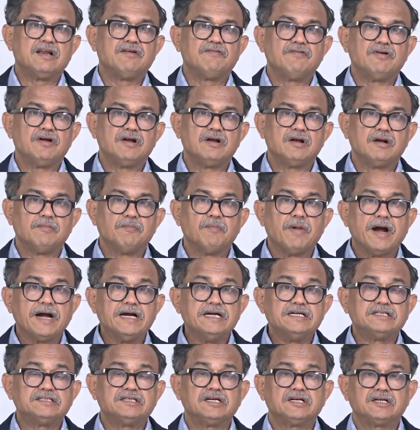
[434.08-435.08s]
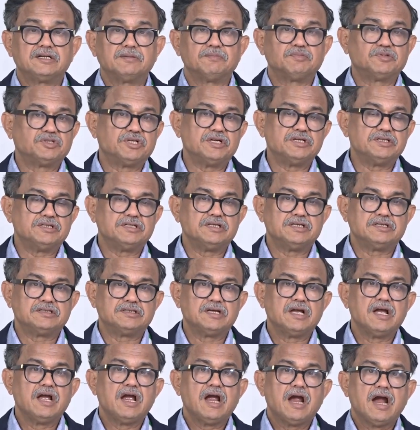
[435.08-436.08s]
level, mindset of changes,
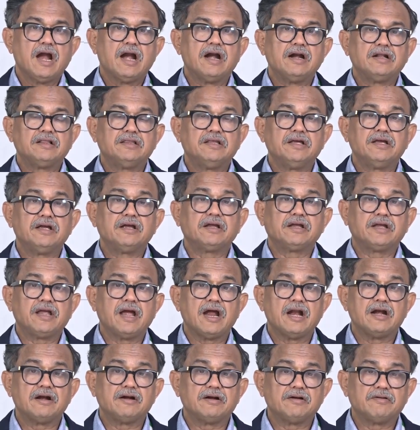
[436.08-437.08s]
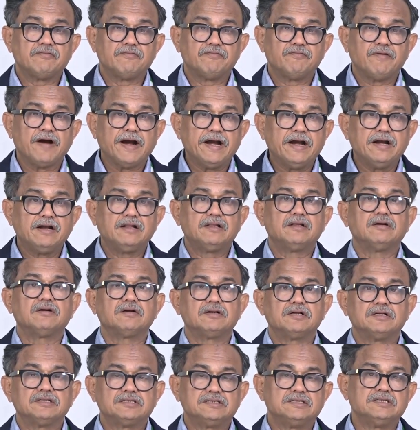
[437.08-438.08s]
and they can fight
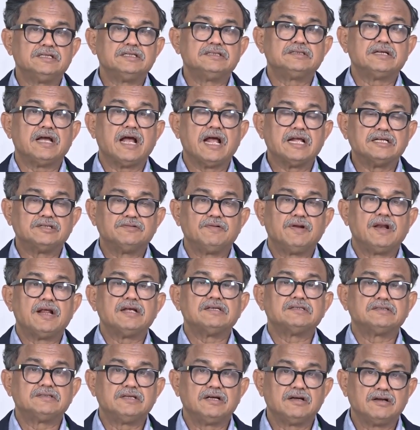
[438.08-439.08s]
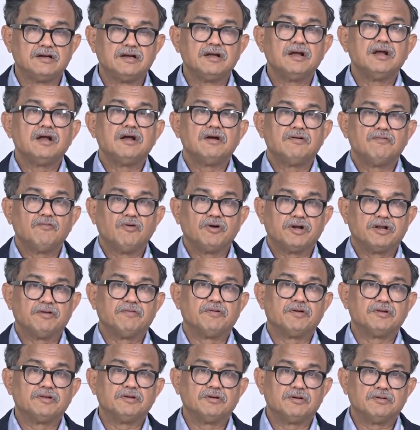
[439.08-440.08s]
the disease as well as their
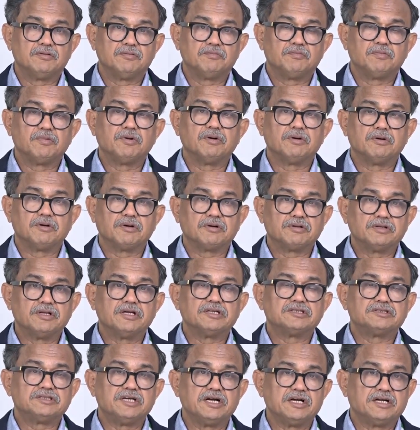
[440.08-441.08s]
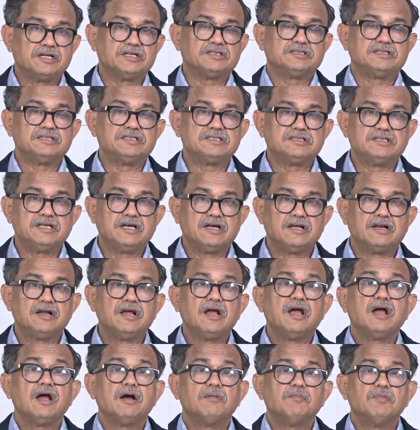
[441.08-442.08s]
whatever their status is there
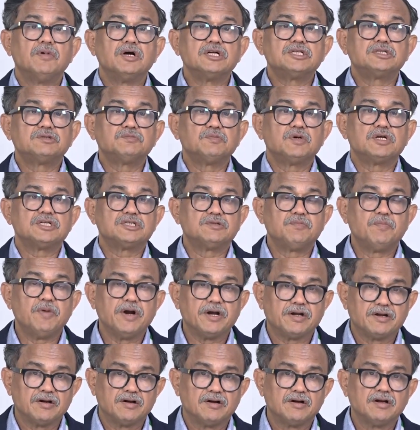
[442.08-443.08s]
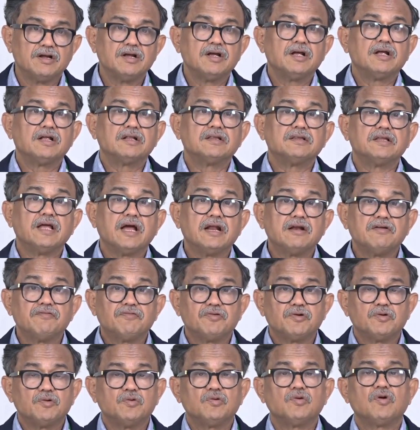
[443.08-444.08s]
much better than
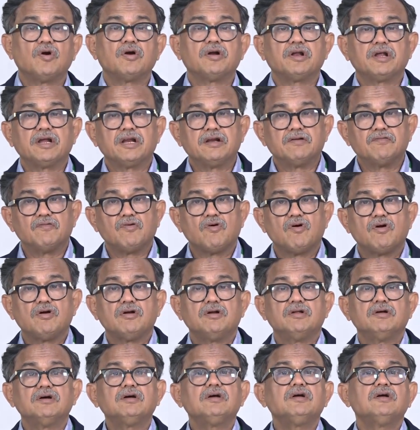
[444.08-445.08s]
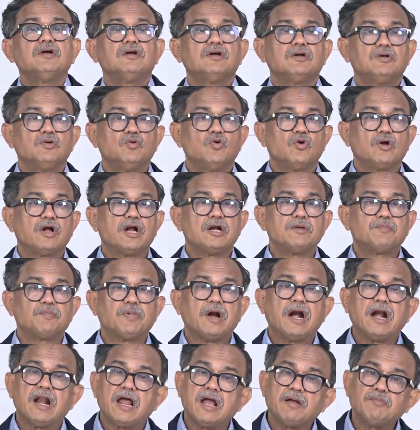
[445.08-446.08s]
if you do not involve the yoga and
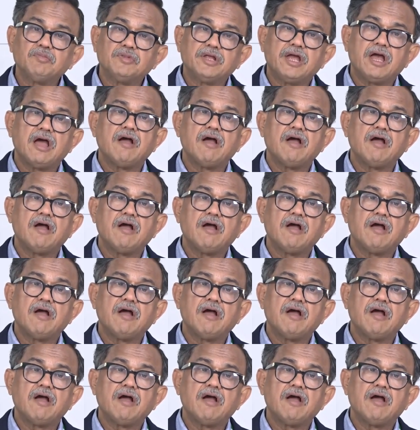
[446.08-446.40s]
pranayam.